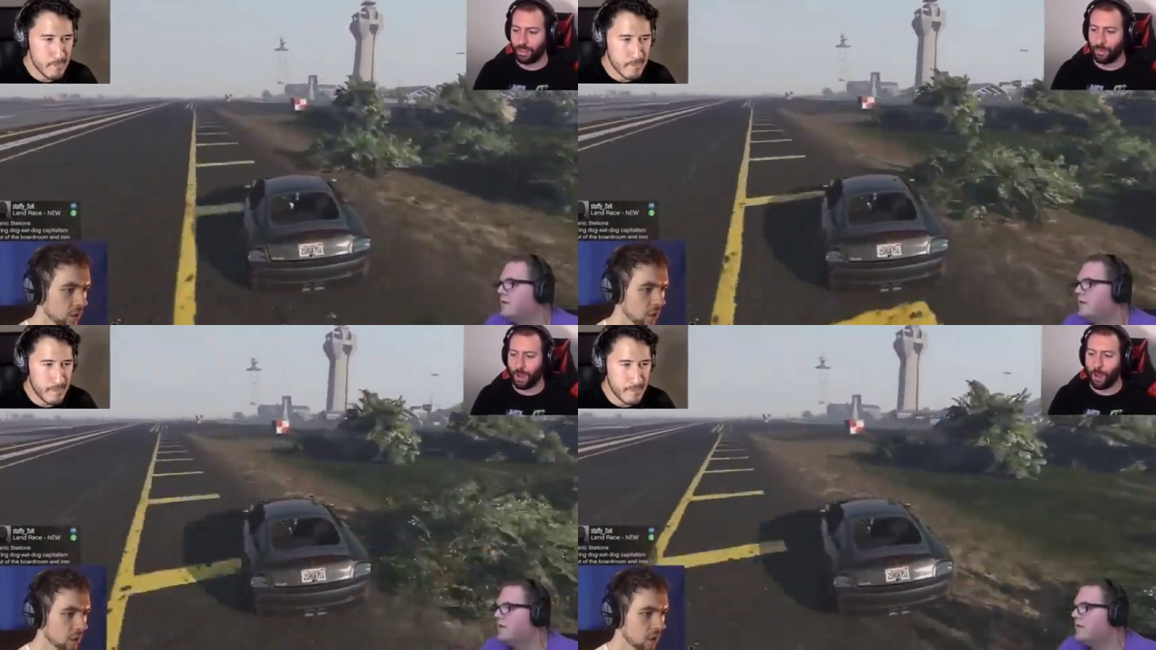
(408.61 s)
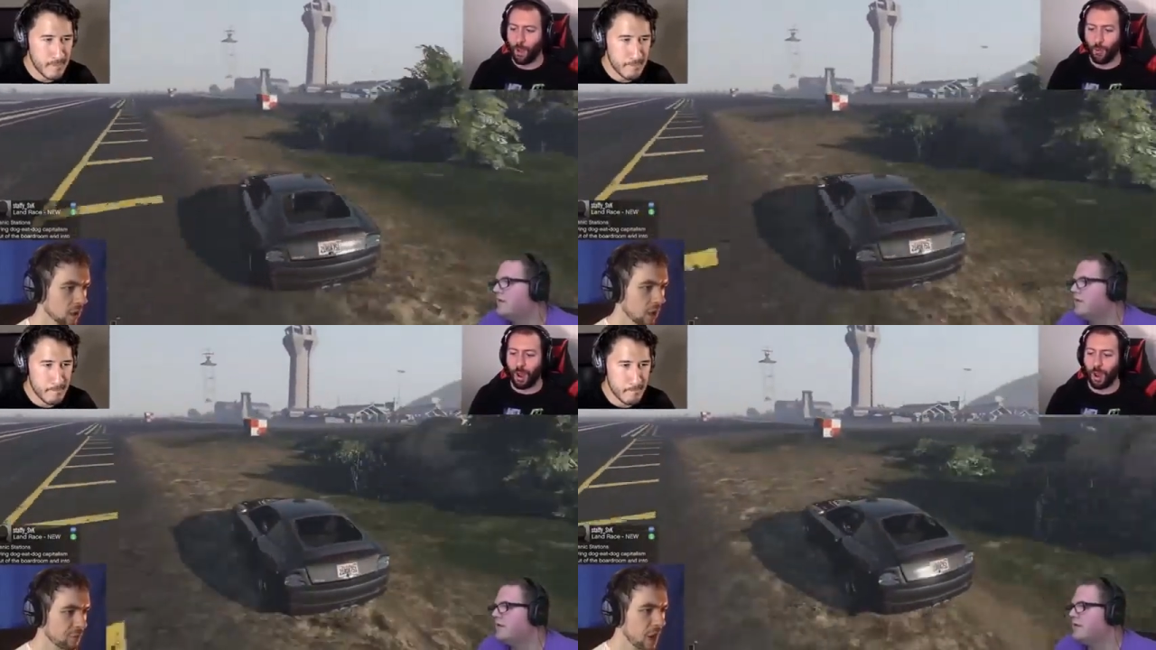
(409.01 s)
Speaker 1: What?
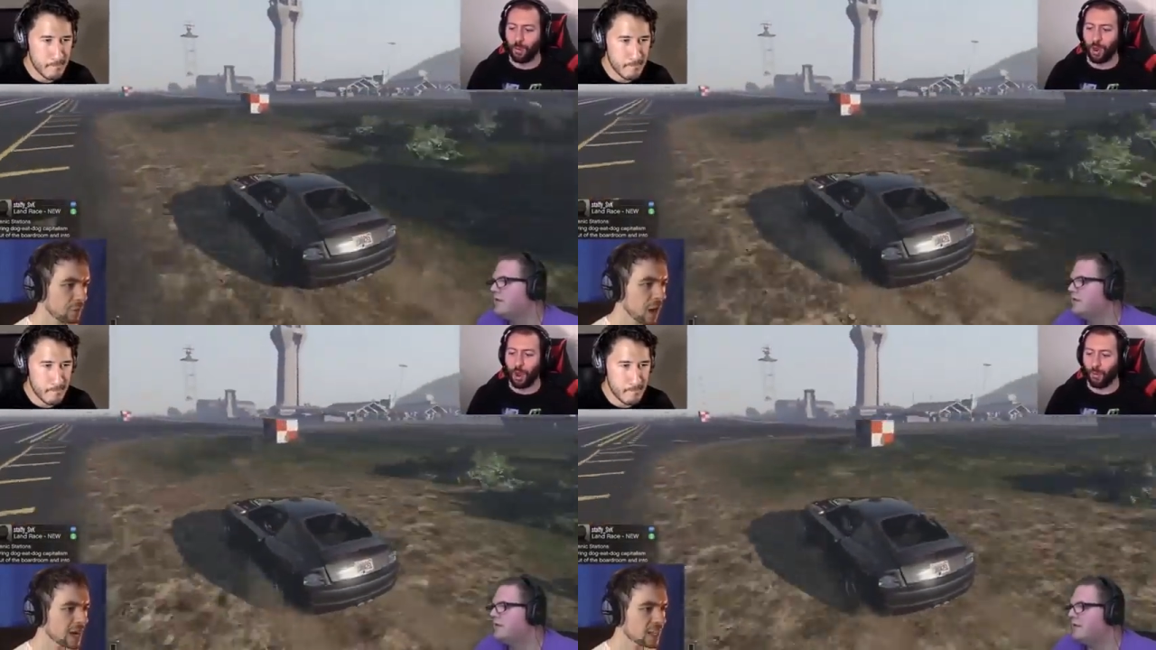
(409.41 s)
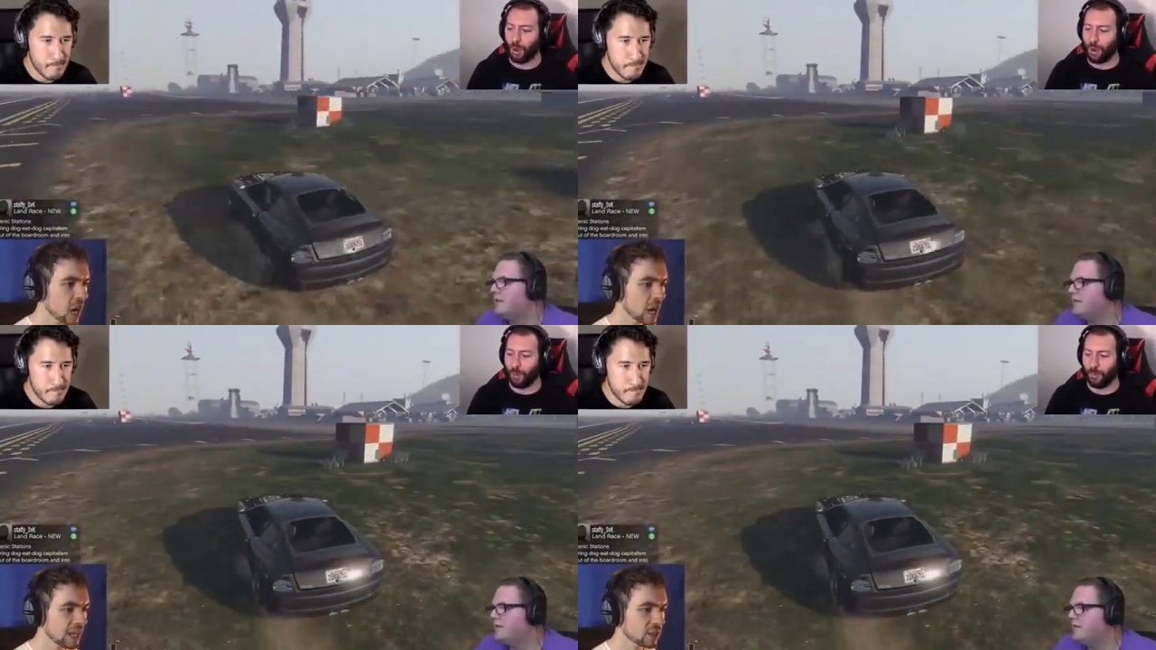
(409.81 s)
What? If, whoa, if I
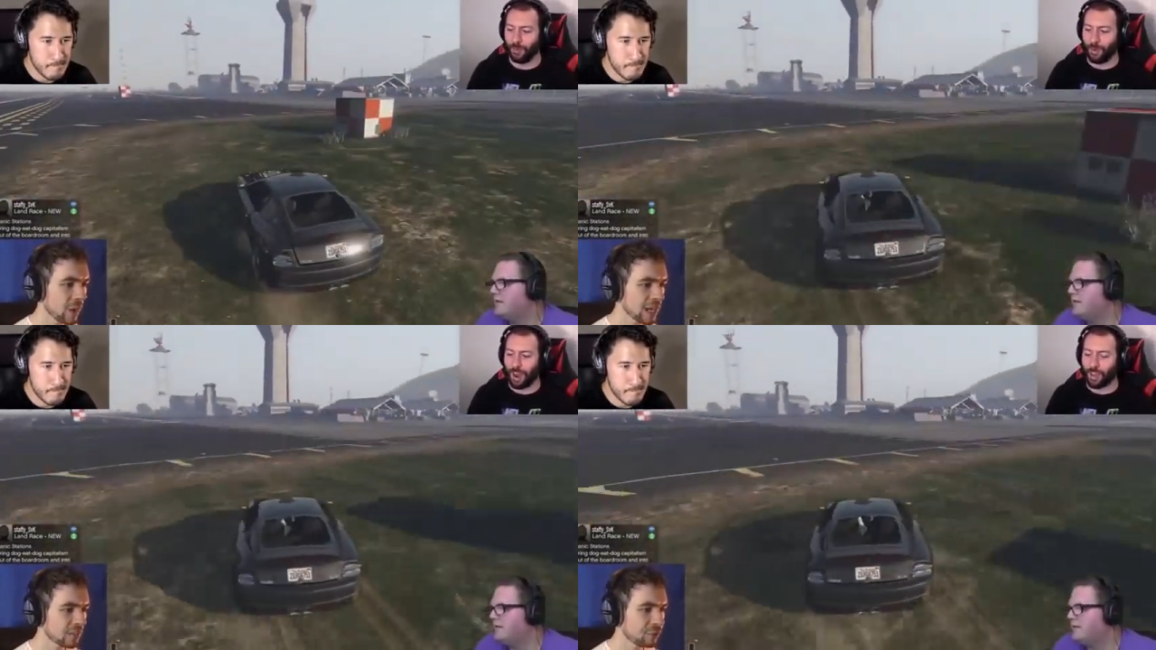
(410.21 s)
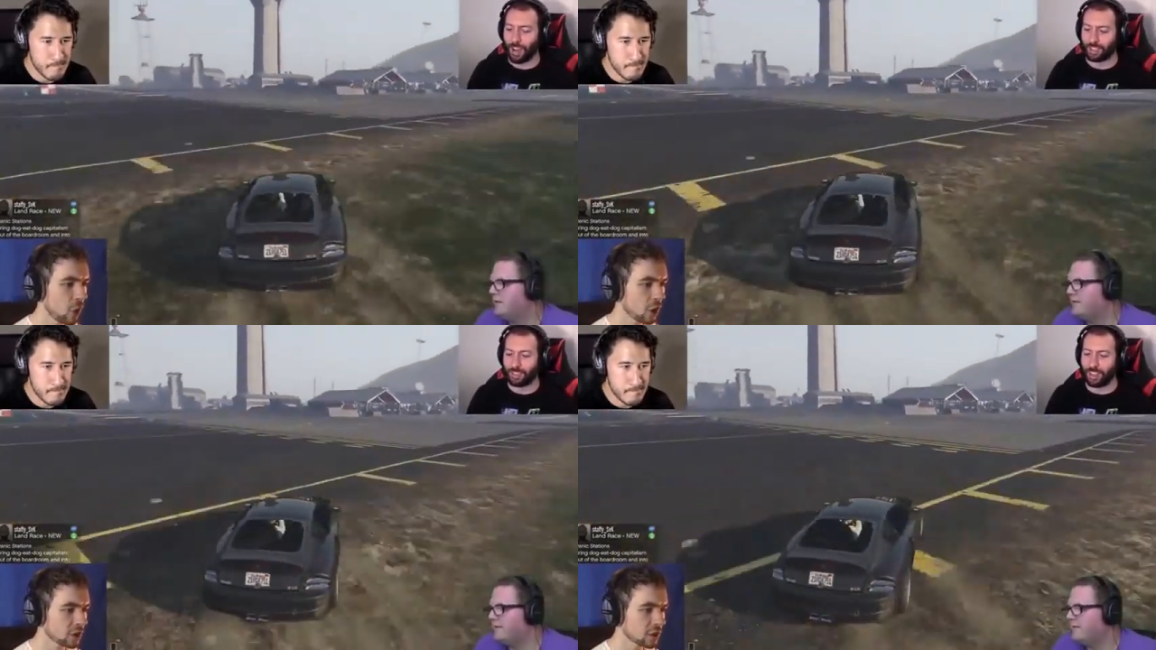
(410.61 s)
whoa. die, it's Where Wade's
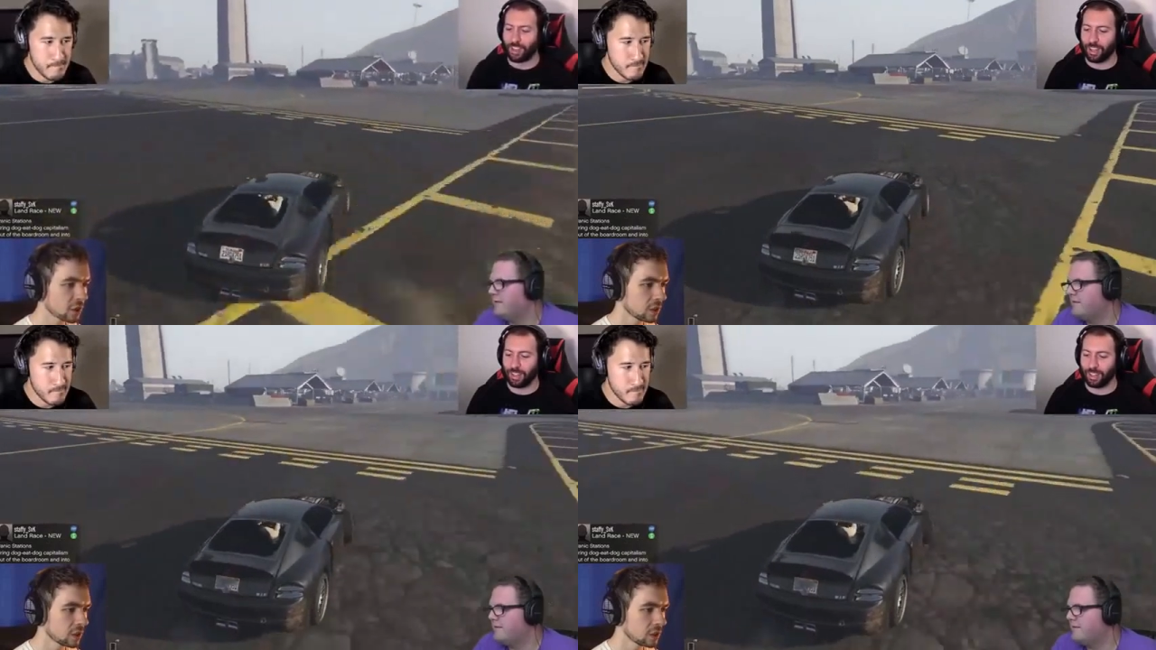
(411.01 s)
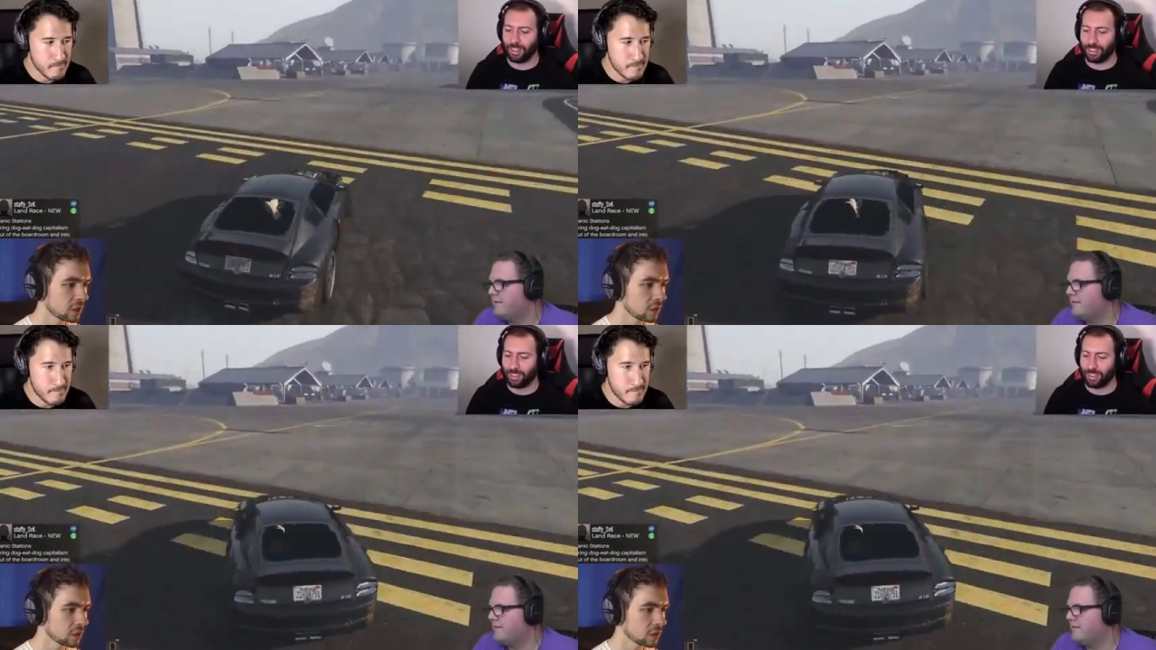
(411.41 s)
the hostility? Fault.